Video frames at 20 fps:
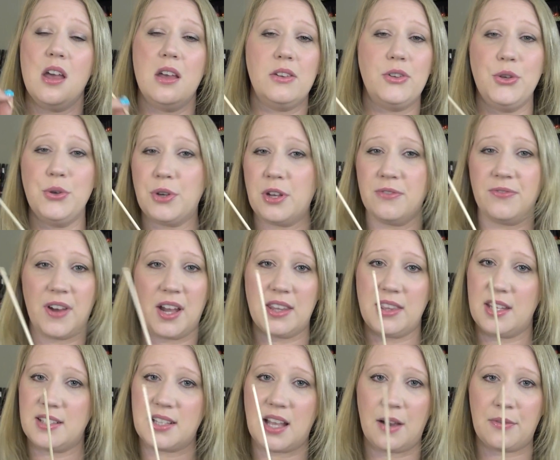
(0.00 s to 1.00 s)
You can find
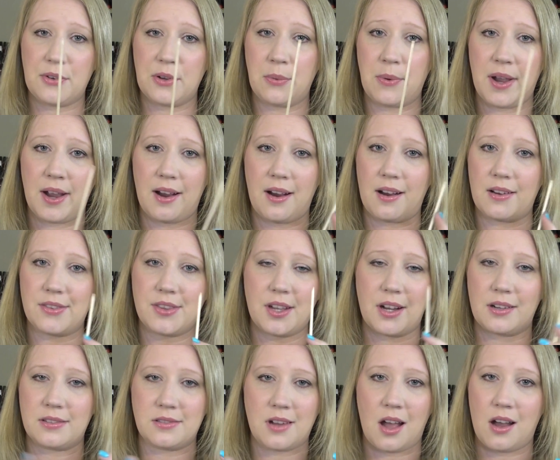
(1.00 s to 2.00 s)
these everywhere.
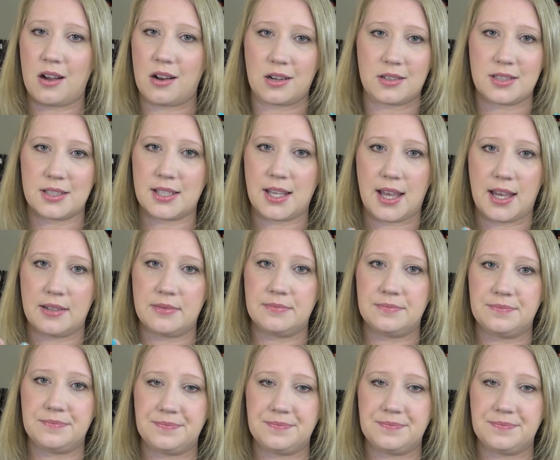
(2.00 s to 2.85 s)
They're not hard to get.